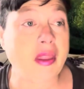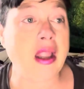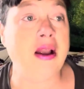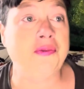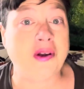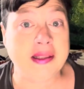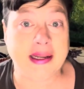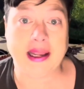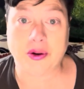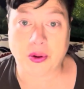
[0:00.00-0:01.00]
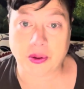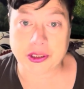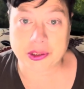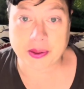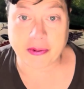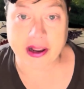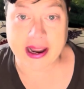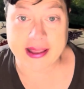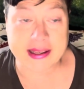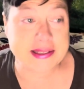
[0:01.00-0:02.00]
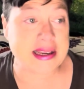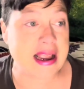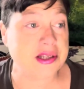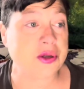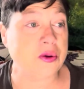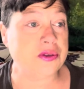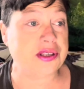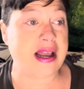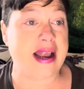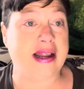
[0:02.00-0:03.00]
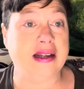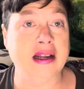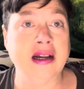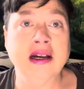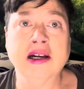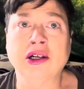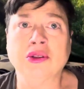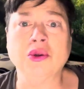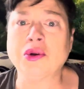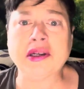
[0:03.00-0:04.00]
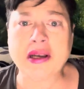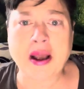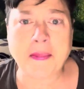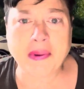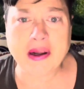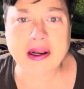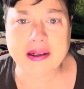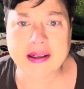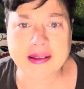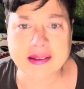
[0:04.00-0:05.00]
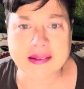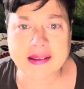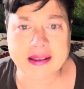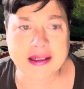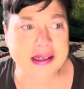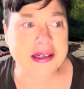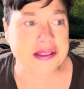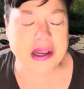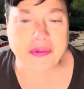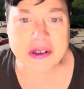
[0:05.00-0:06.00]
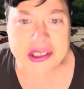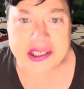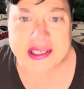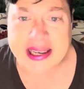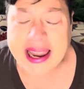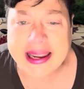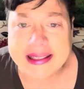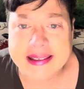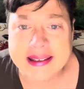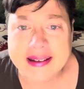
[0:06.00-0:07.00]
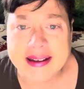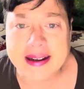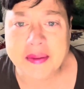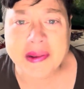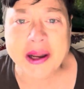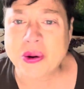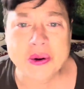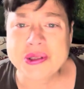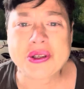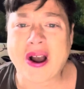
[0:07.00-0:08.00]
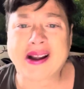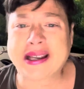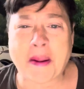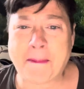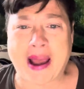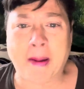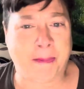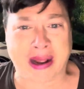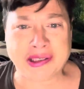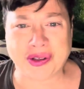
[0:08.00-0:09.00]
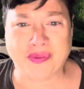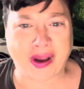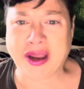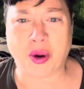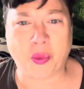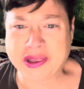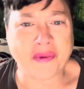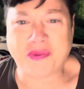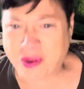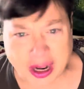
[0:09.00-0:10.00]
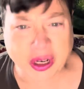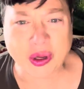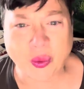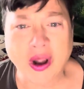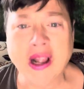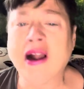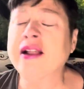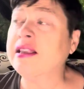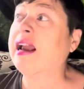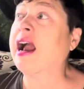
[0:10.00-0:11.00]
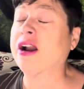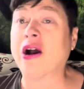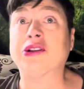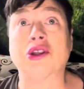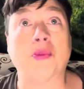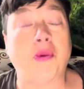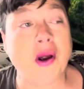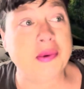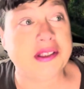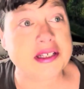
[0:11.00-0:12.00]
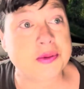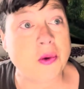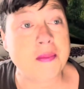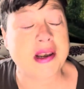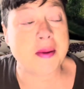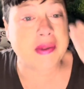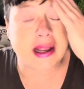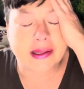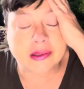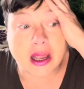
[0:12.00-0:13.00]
I finally get a hold of AAA. This asshole's like looking up in a different state. I'm like, who's talking about Pennsylvania? What the fuck are you? Like, I got to the point with this woman. I'm like,